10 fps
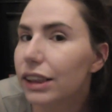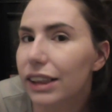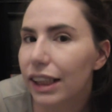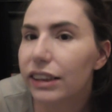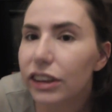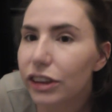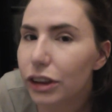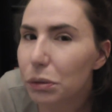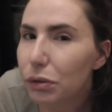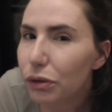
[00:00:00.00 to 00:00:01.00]
9
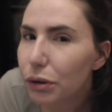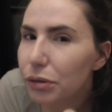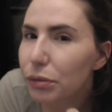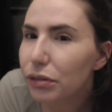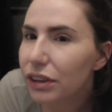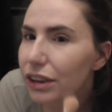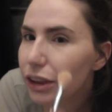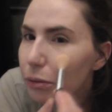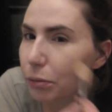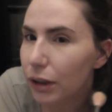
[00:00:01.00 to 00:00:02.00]
years before we moved in
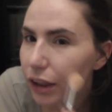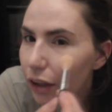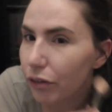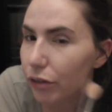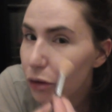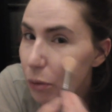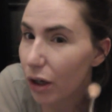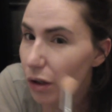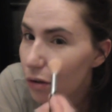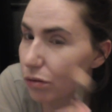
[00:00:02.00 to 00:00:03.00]
here. We've been together for
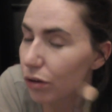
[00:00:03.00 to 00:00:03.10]
12.